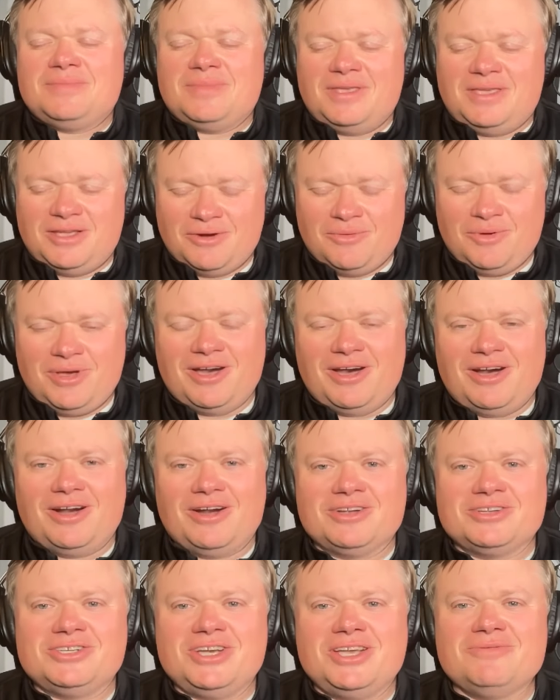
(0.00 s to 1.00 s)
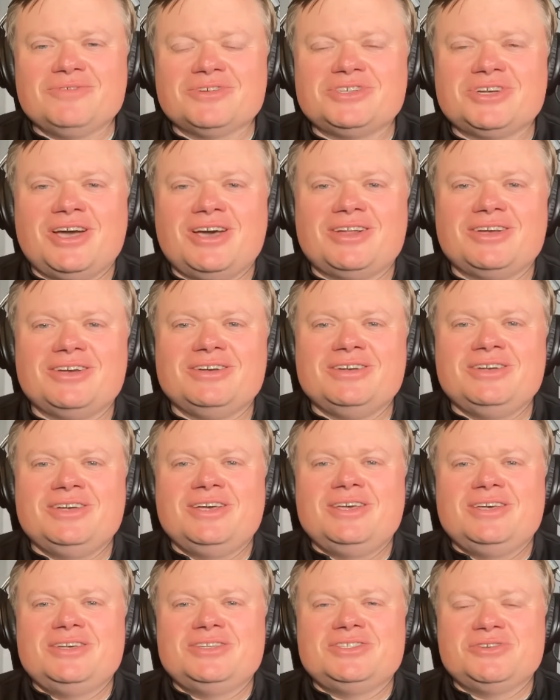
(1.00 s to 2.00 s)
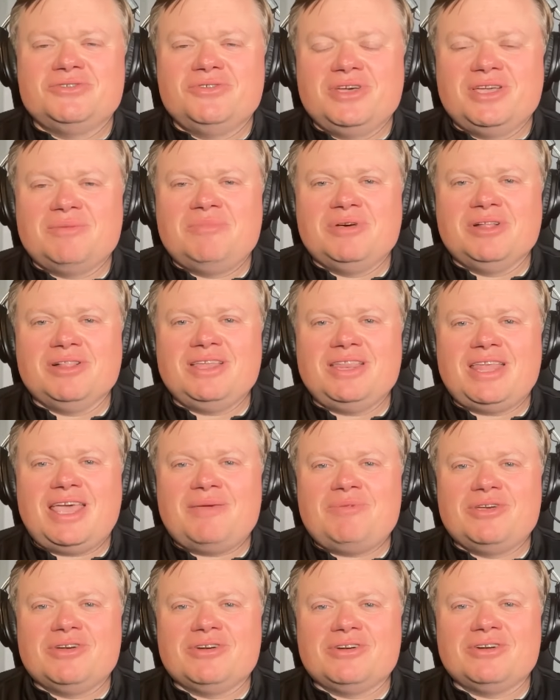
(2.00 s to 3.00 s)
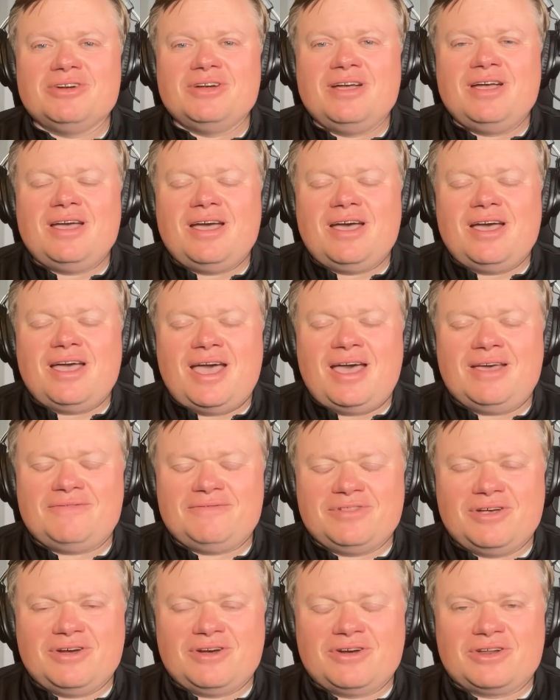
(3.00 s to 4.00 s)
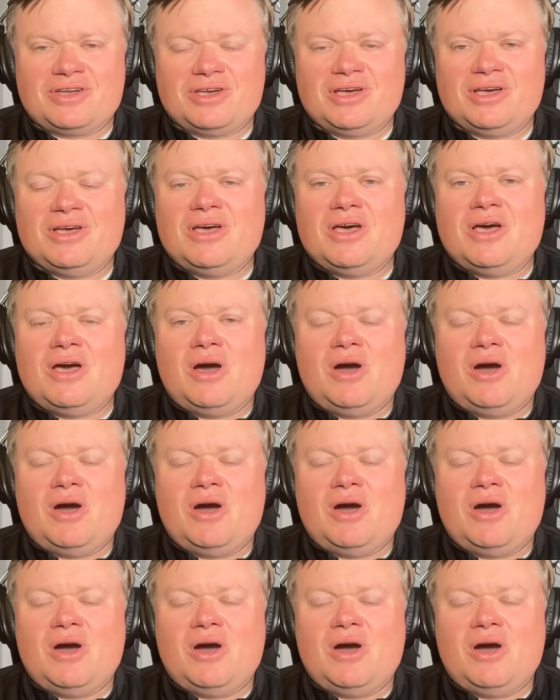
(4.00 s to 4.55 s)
here we are, Jaden Rashada suing Billy Napier at Florida.